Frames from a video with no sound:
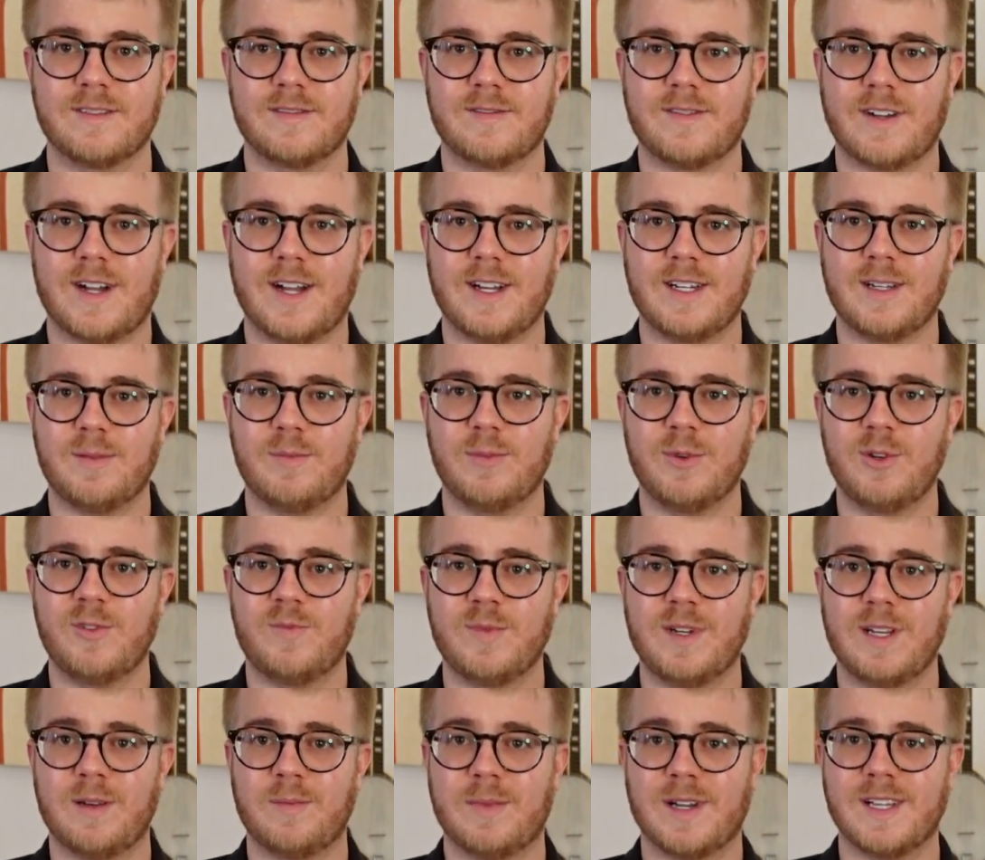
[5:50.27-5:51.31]
Finding
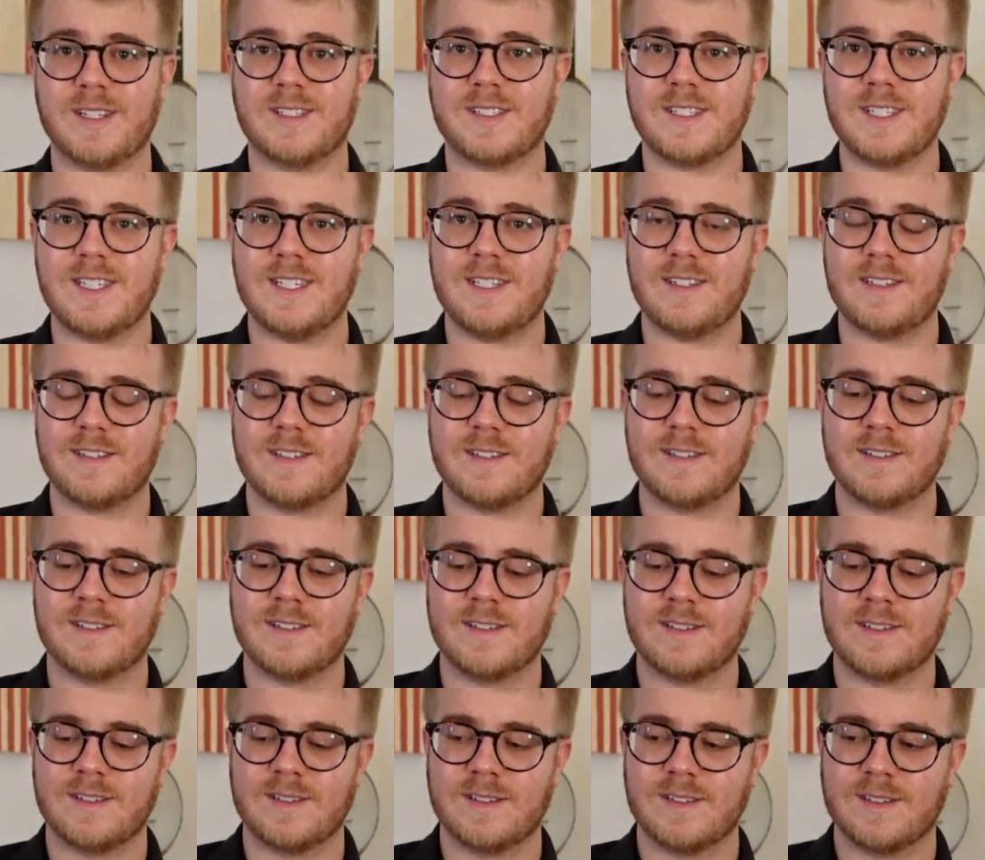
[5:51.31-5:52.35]
movement in my seat.
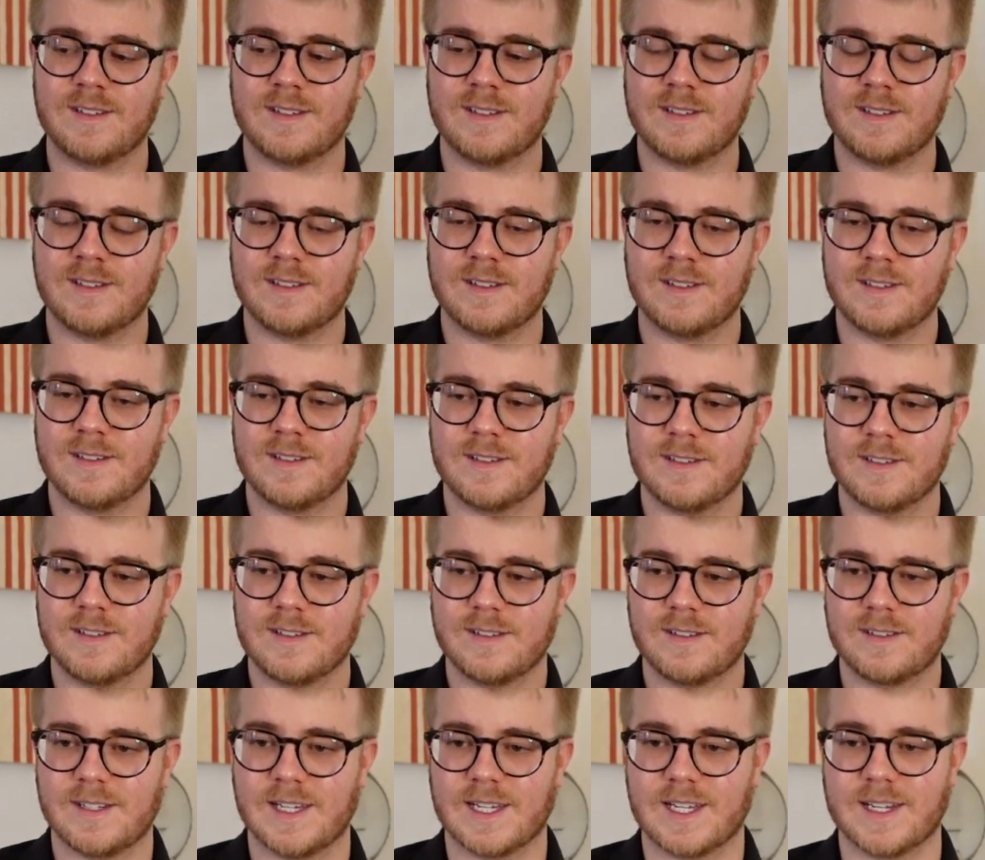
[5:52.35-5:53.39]

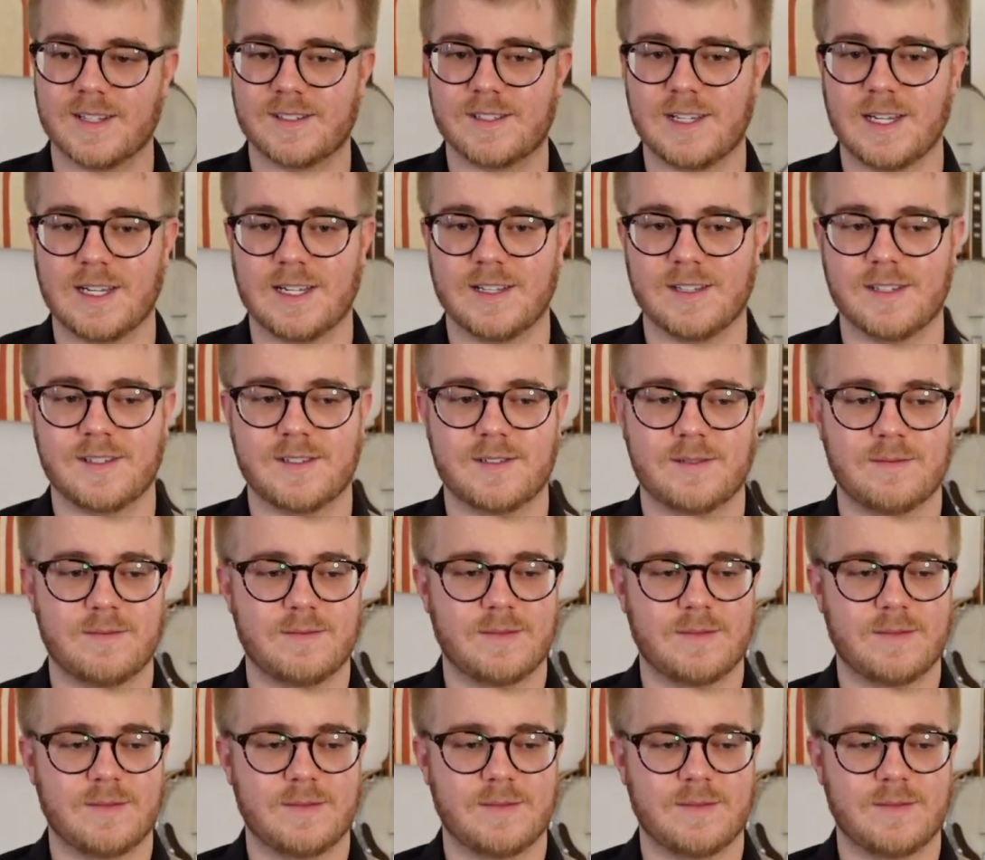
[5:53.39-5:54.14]
Taking a second to